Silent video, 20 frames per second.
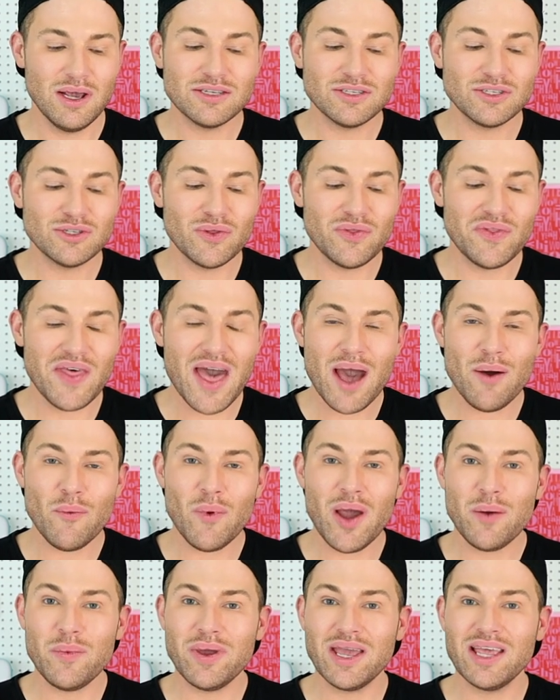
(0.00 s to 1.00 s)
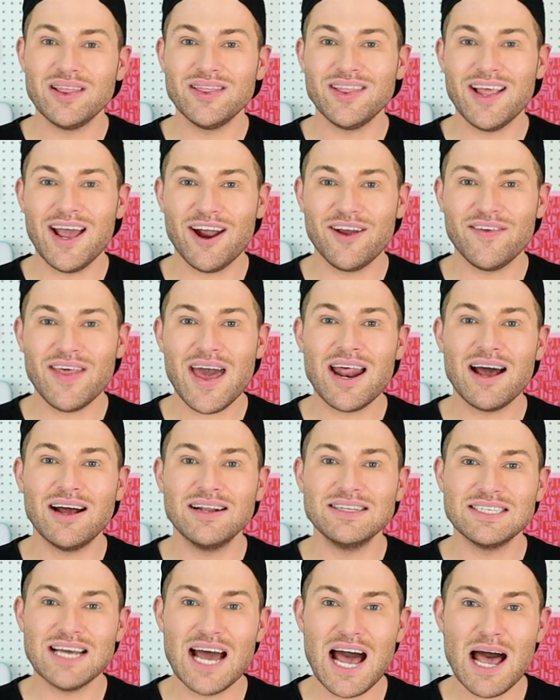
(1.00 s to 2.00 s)
So that way we can layer that
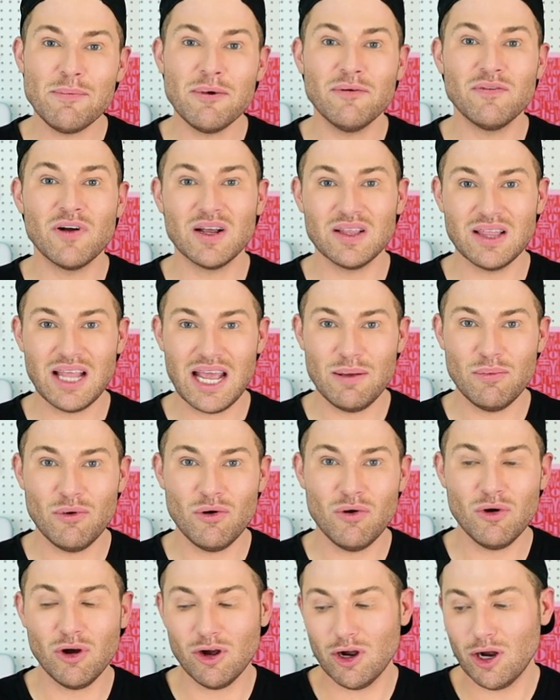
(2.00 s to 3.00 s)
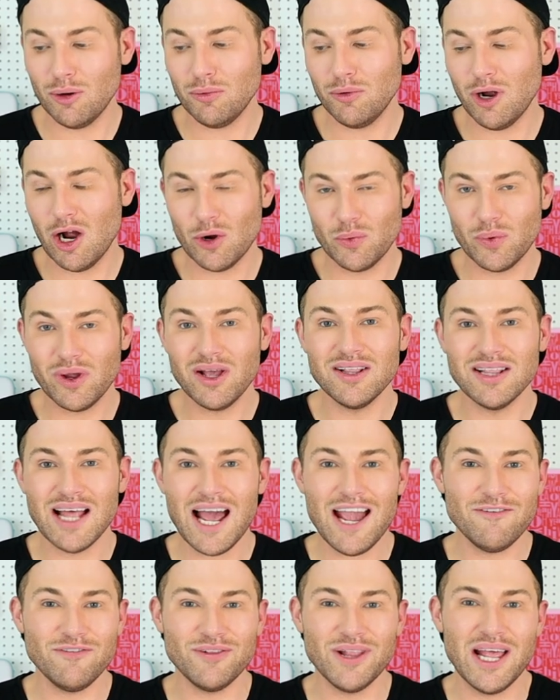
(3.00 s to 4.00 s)
on top of our label or our real
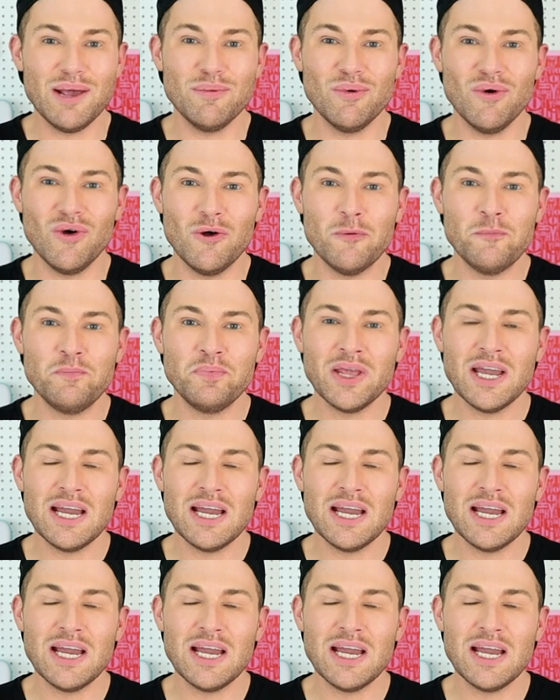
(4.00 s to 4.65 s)
life label